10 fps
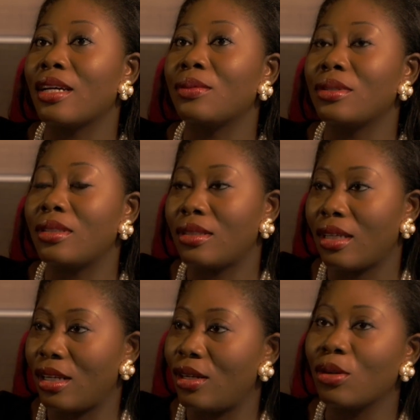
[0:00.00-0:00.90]
I
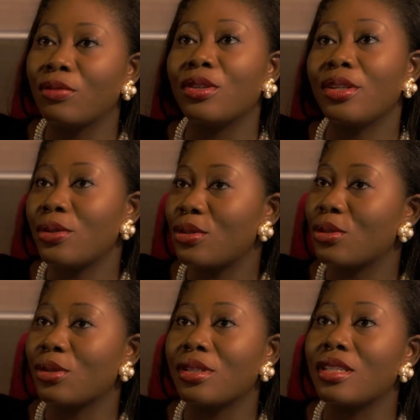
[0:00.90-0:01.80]
would look for news
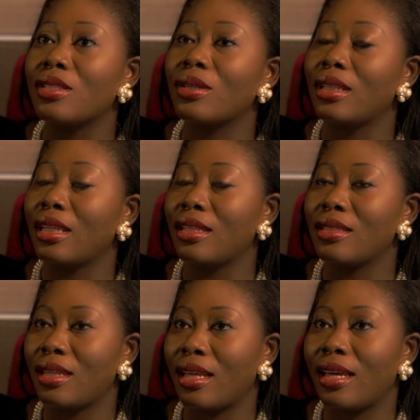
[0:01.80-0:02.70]
stories on the
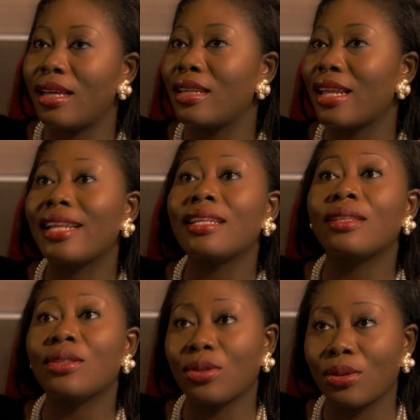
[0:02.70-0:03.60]
internet,
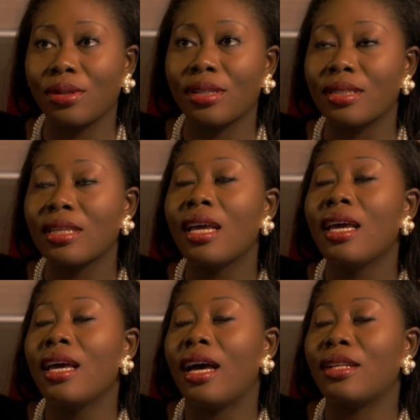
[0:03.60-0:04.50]
edit the stories,
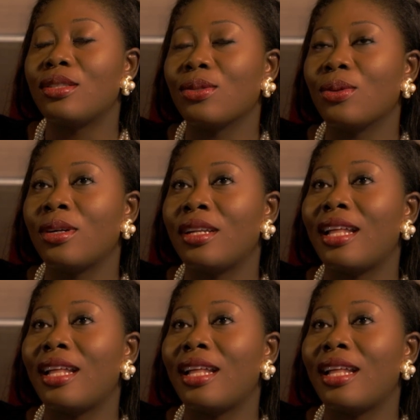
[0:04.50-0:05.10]
and so on.